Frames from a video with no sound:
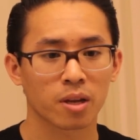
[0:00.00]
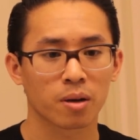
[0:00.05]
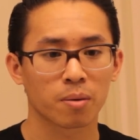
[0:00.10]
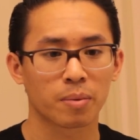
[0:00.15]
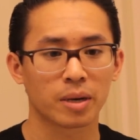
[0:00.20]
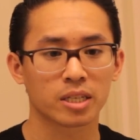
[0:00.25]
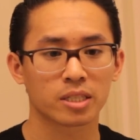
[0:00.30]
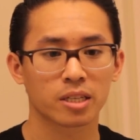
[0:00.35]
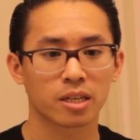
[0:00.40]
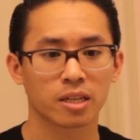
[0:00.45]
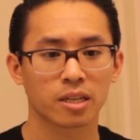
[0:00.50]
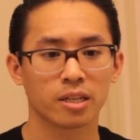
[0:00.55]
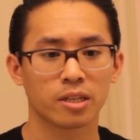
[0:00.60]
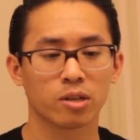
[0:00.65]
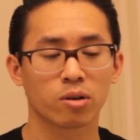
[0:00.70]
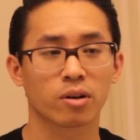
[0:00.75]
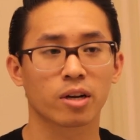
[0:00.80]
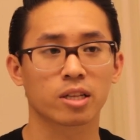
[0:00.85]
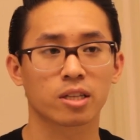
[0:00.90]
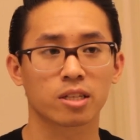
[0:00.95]
Basically,
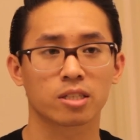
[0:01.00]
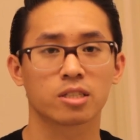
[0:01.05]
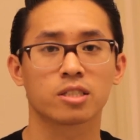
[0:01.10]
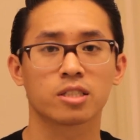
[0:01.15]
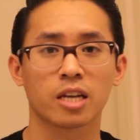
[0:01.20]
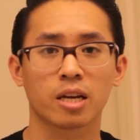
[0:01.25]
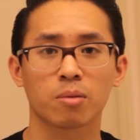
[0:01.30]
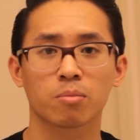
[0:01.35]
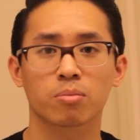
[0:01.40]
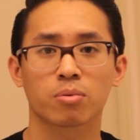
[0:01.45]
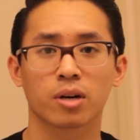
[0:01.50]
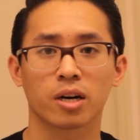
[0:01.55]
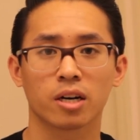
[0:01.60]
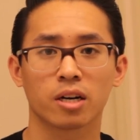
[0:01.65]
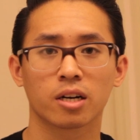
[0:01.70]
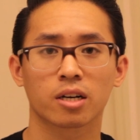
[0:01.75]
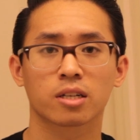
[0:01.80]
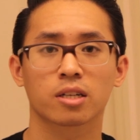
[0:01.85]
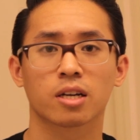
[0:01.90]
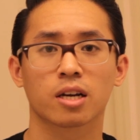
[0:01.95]
you'll get the same
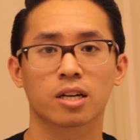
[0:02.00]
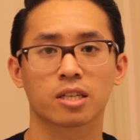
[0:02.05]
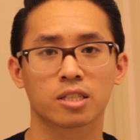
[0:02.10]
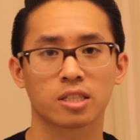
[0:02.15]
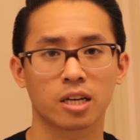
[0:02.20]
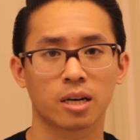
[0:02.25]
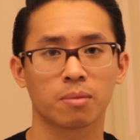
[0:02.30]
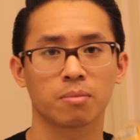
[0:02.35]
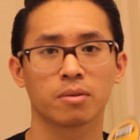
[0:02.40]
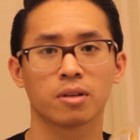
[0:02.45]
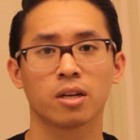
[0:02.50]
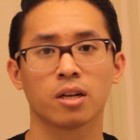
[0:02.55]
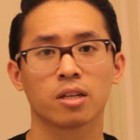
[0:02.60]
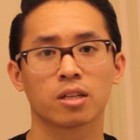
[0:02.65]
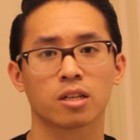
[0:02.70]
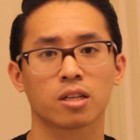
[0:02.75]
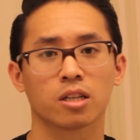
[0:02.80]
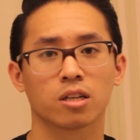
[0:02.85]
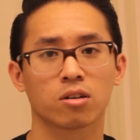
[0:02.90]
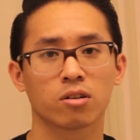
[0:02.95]
product,
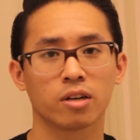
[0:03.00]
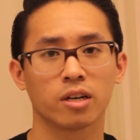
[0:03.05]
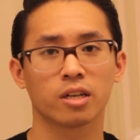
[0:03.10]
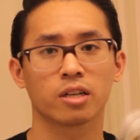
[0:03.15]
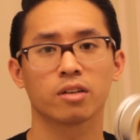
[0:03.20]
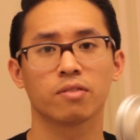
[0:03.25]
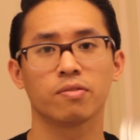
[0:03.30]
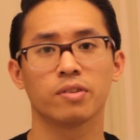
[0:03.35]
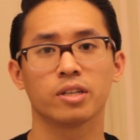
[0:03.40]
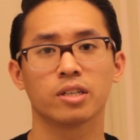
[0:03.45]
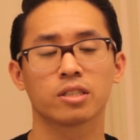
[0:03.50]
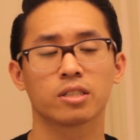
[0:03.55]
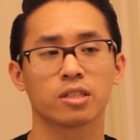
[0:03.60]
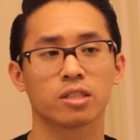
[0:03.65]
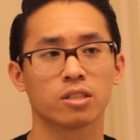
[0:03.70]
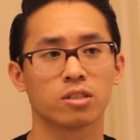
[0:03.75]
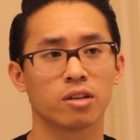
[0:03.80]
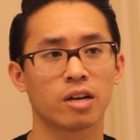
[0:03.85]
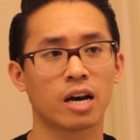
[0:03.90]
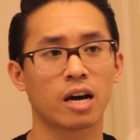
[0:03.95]
except the little
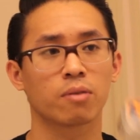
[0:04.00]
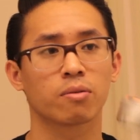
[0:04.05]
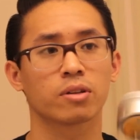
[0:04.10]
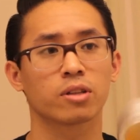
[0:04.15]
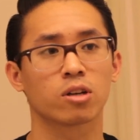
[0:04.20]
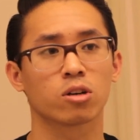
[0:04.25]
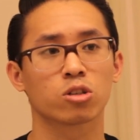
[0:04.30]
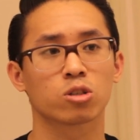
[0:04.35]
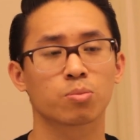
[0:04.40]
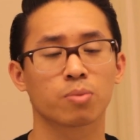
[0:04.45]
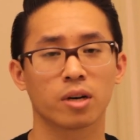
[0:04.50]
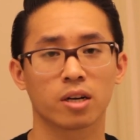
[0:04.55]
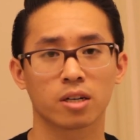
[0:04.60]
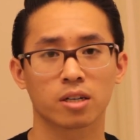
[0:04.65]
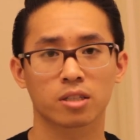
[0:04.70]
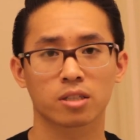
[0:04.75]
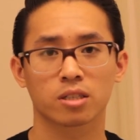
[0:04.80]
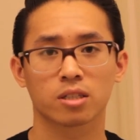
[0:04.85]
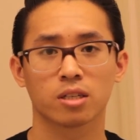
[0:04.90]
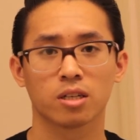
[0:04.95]
inconveniences you had with those
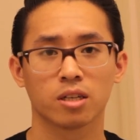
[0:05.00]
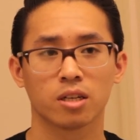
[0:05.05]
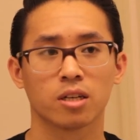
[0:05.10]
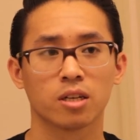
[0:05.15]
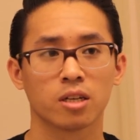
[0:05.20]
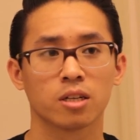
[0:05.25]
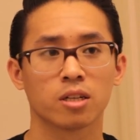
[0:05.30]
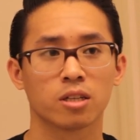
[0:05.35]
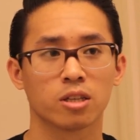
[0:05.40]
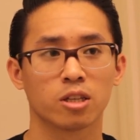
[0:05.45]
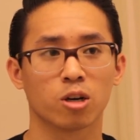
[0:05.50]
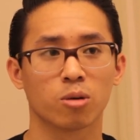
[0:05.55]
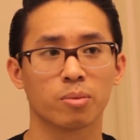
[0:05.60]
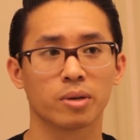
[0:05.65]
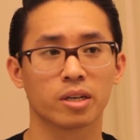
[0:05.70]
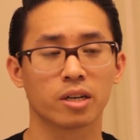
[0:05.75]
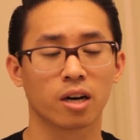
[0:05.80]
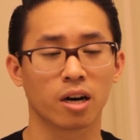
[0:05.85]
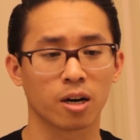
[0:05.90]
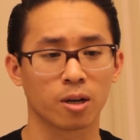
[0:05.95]
products, they'll
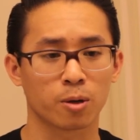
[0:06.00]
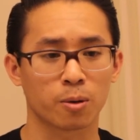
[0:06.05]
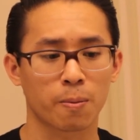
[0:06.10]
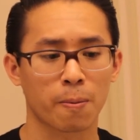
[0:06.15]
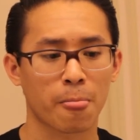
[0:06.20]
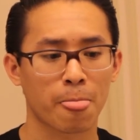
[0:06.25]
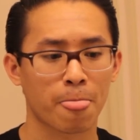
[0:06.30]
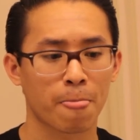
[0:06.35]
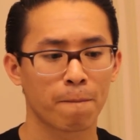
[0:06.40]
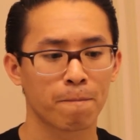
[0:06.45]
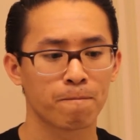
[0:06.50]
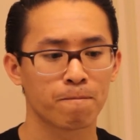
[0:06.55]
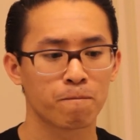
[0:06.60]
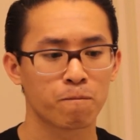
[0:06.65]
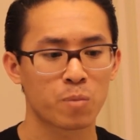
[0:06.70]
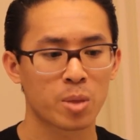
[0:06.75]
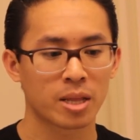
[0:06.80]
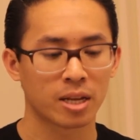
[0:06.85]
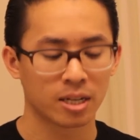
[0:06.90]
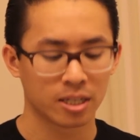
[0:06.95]
be gone.
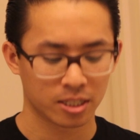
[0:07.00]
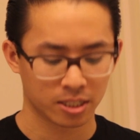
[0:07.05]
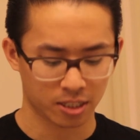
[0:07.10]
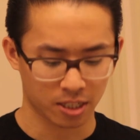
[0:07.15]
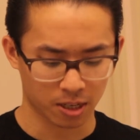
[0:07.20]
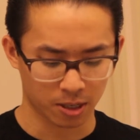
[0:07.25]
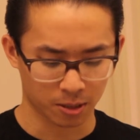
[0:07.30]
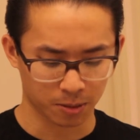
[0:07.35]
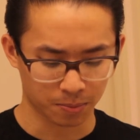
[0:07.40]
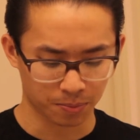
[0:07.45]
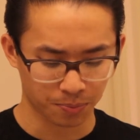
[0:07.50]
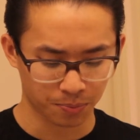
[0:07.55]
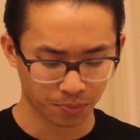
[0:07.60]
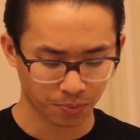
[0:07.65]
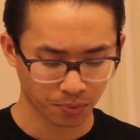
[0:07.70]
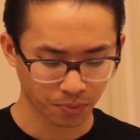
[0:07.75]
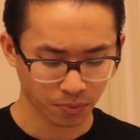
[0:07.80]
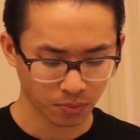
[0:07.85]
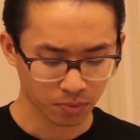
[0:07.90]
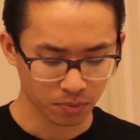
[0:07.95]
So,
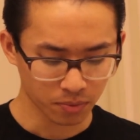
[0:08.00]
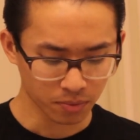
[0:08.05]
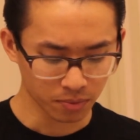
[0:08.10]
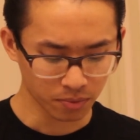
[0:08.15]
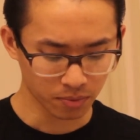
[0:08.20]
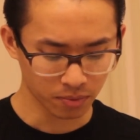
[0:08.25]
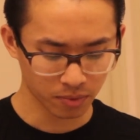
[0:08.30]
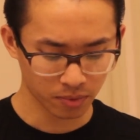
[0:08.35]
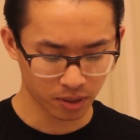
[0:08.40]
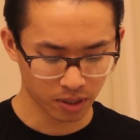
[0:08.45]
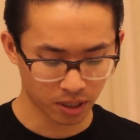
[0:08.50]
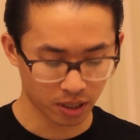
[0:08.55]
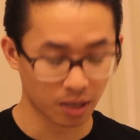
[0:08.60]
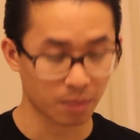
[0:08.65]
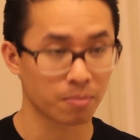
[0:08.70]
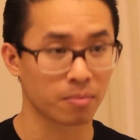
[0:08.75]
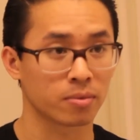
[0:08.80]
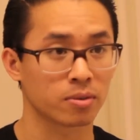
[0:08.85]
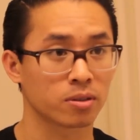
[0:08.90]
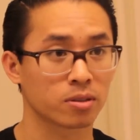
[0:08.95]

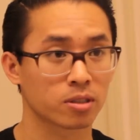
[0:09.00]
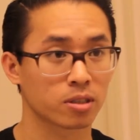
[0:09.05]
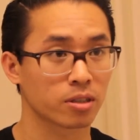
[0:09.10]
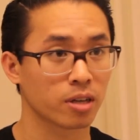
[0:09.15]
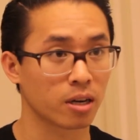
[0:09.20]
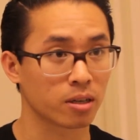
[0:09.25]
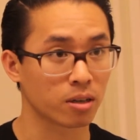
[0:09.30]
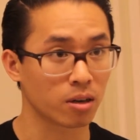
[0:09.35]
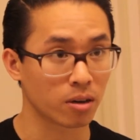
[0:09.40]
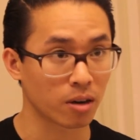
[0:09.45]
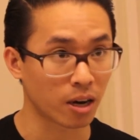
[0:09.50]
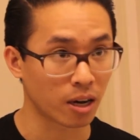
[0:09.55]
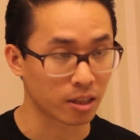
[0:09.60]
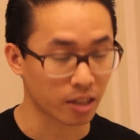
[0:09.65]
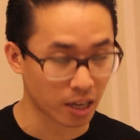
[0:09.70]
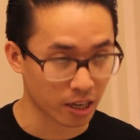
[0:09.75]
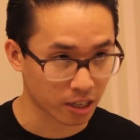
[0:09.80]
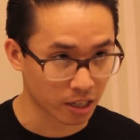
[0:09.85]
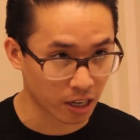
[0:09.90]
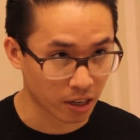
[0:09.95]
um, so yeah, no, I
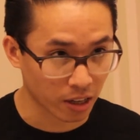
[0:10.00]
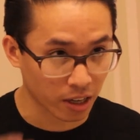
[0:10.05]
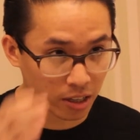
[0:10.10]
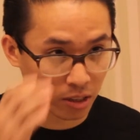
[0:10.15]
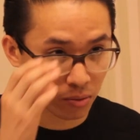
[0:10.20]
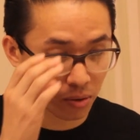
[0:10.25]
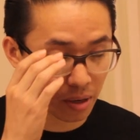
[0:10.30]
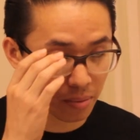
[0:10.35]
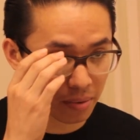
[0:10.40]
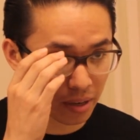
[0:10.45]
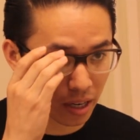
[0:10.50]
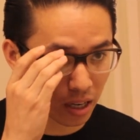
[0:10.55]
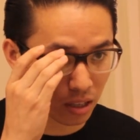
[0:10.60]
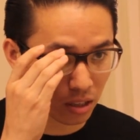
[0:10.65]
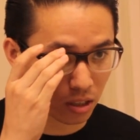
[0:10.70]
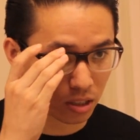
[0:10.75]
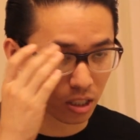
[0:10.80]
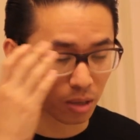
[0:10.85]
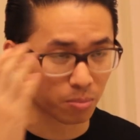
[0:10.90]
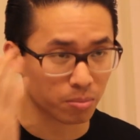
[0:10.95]
like I like the way my hair
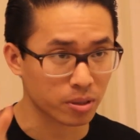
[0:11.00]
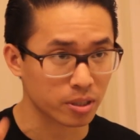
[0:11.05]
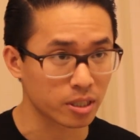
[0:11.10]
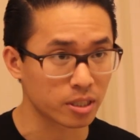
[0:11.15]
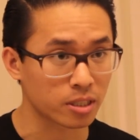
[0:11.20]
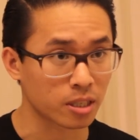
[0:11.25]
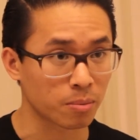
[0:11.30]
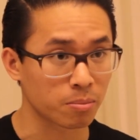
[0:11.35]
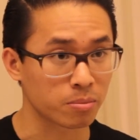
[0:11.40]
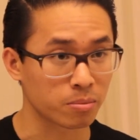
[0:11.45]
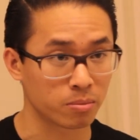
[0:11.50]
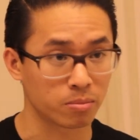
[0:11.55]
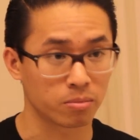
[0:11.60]
looks. I'm pleased. I'm